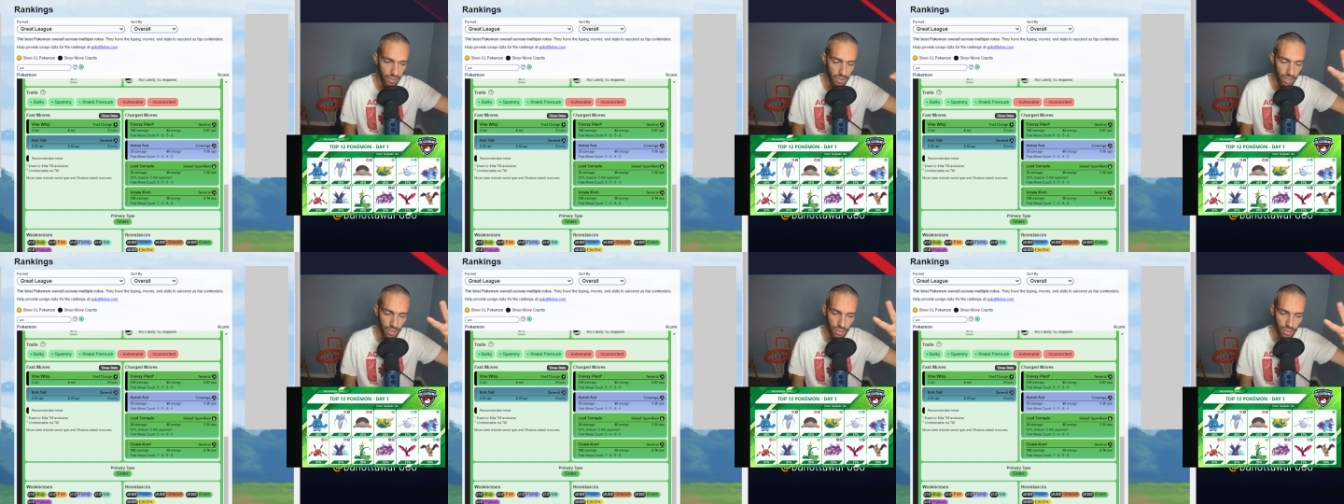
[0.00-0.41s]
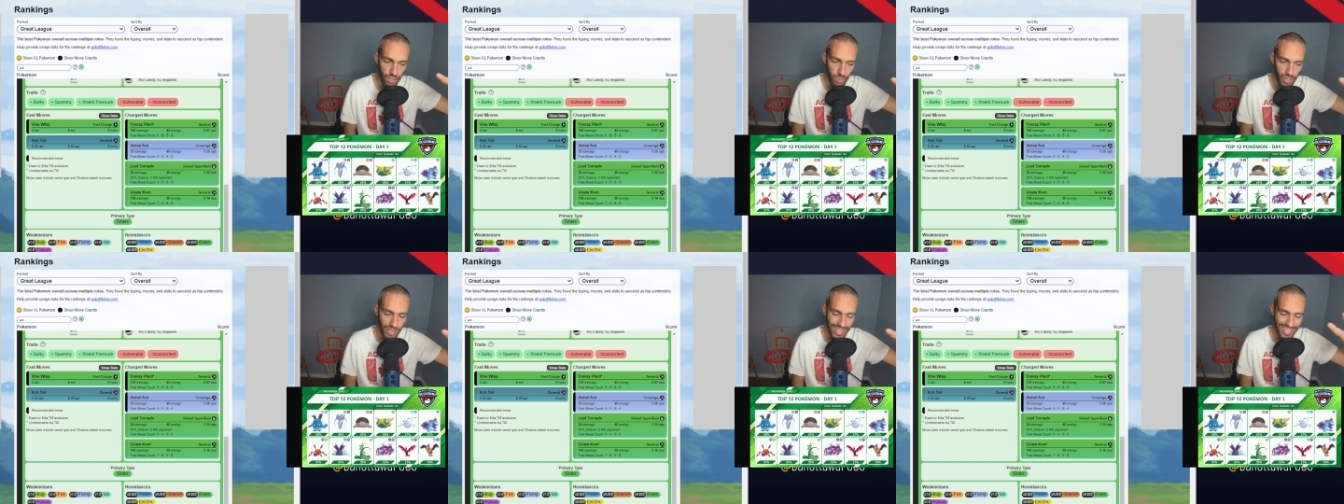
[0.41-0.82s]
The third
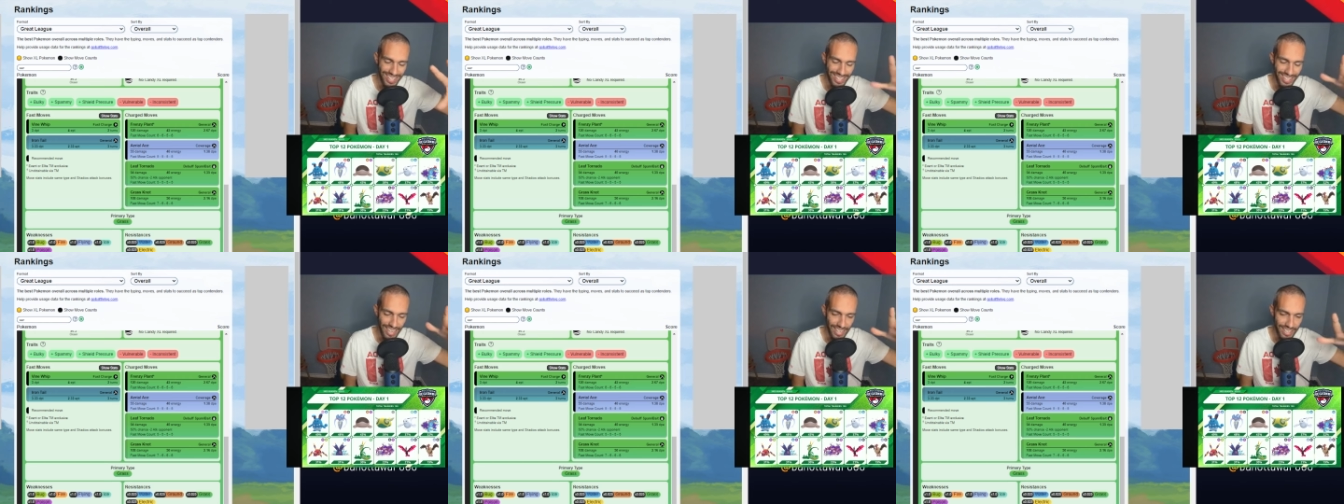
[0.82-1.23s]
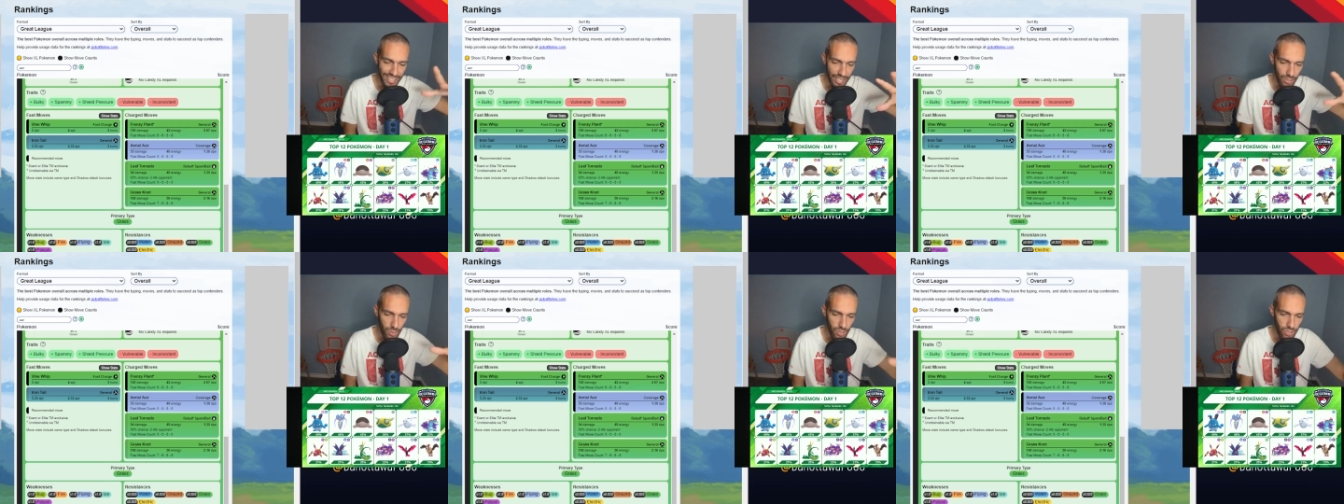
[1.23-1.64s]
one, I get
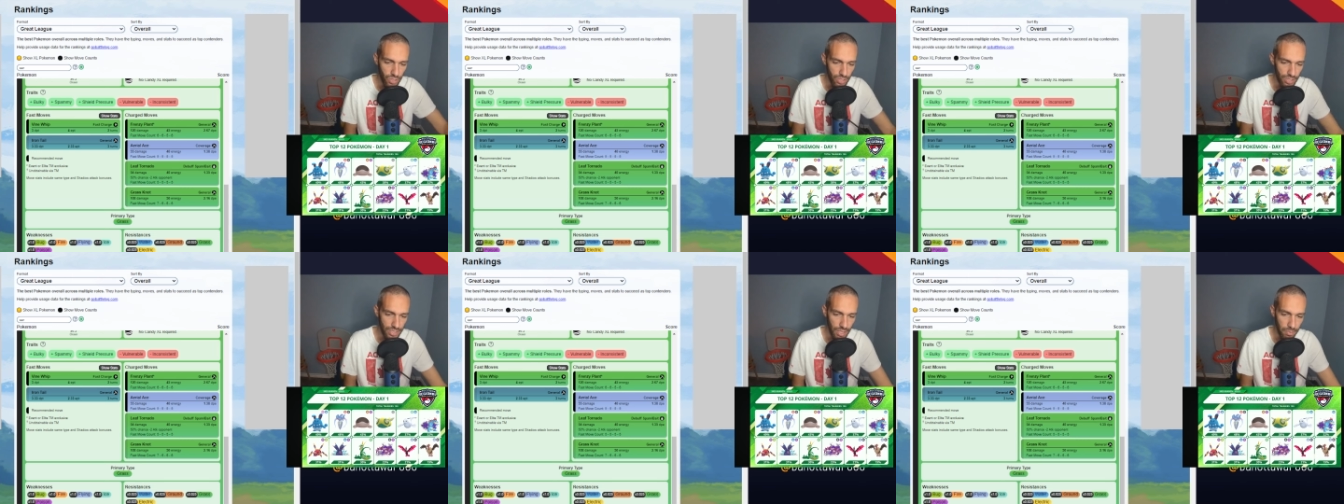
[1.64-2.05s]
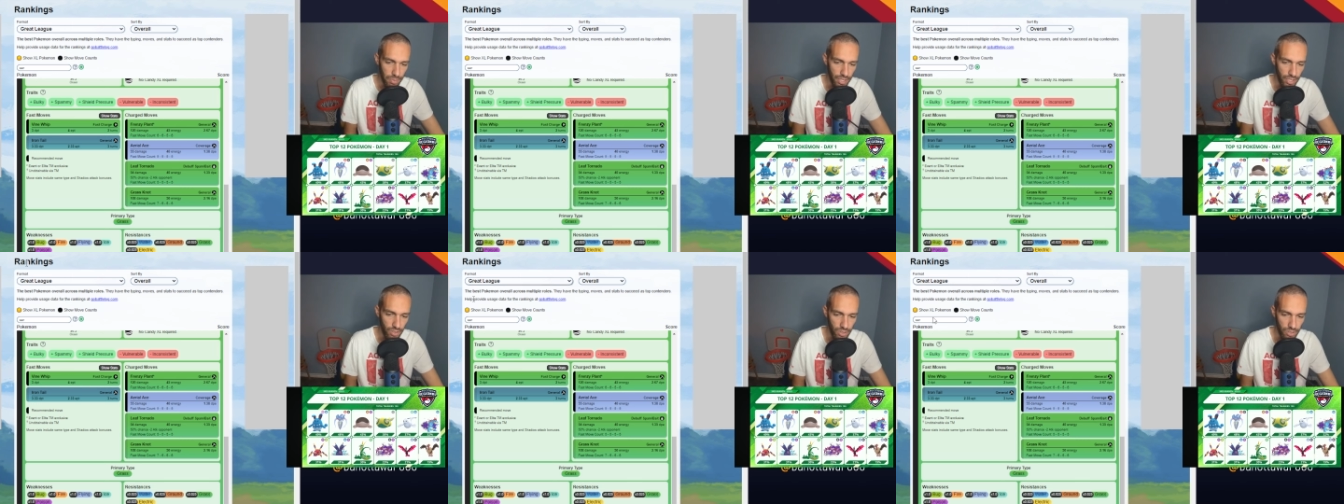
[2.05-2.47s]
it to a certain extent, but I
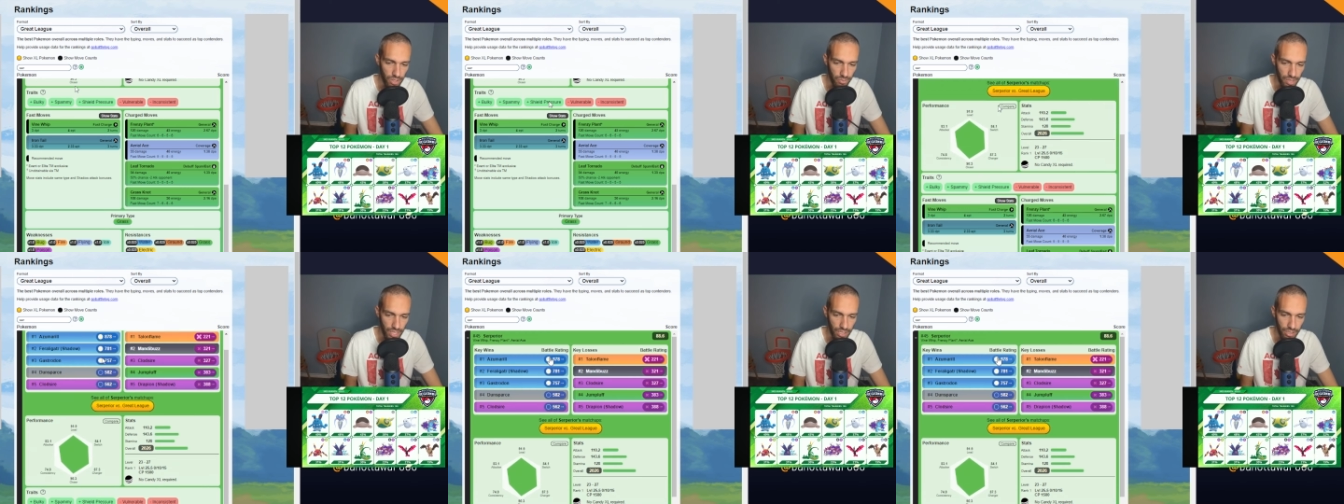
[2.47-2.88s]
don't agree with it.